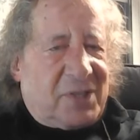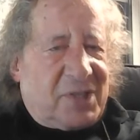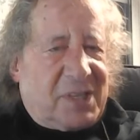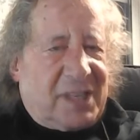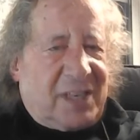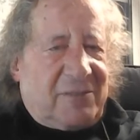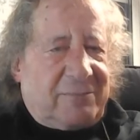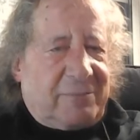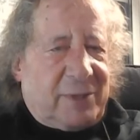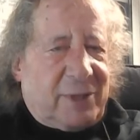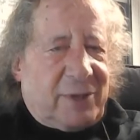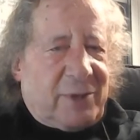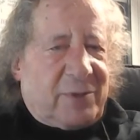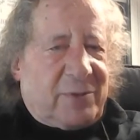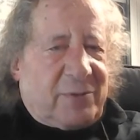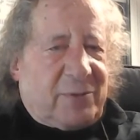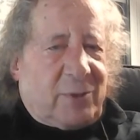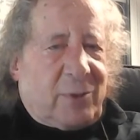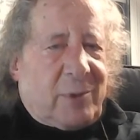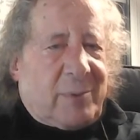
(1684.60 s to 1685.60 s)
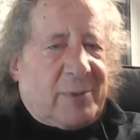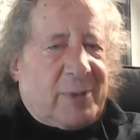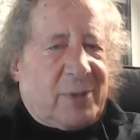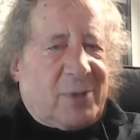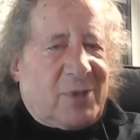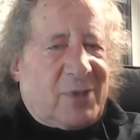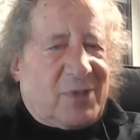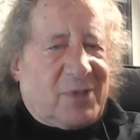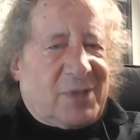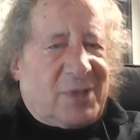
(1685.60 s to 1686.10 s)
self below the
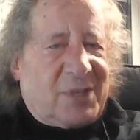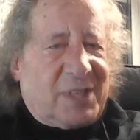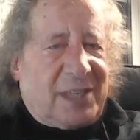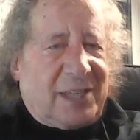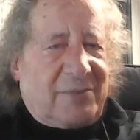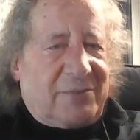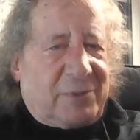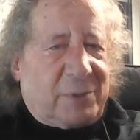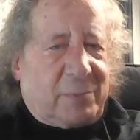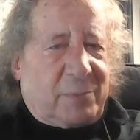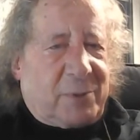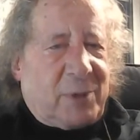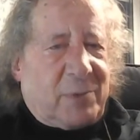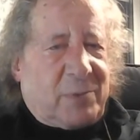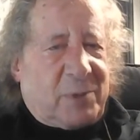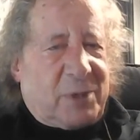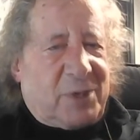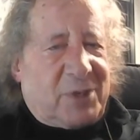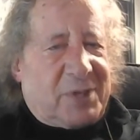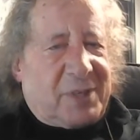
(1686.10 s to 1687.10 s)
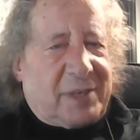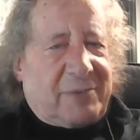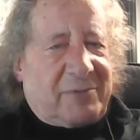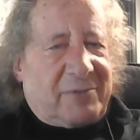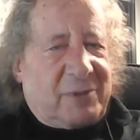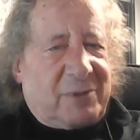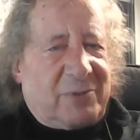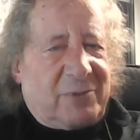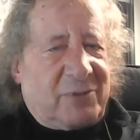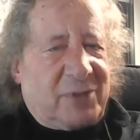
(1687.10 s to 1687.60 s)
floorboards of the self, the
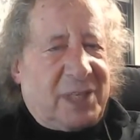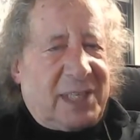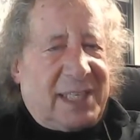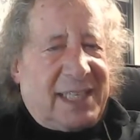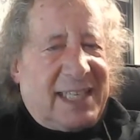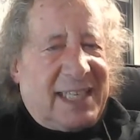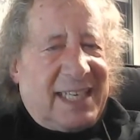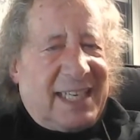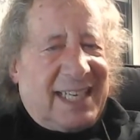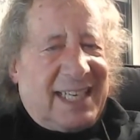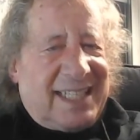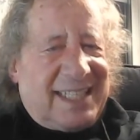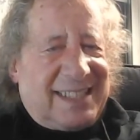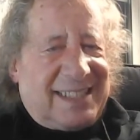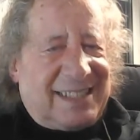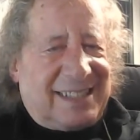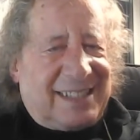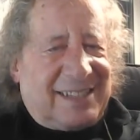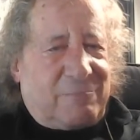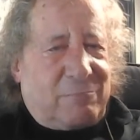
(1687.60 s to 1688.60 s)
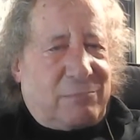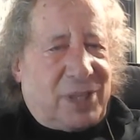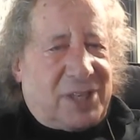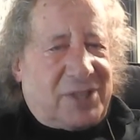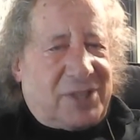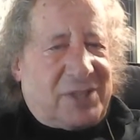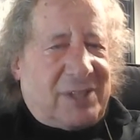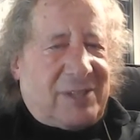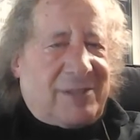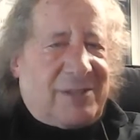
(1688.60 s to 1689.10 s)
proprioceptive and
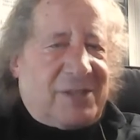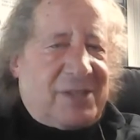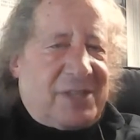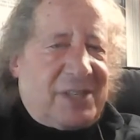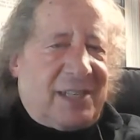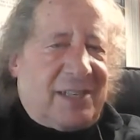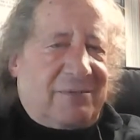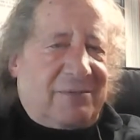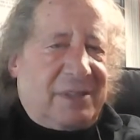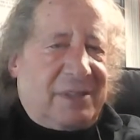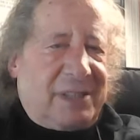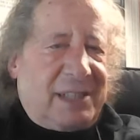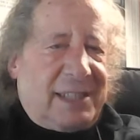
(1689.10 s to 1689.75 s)
muscular self.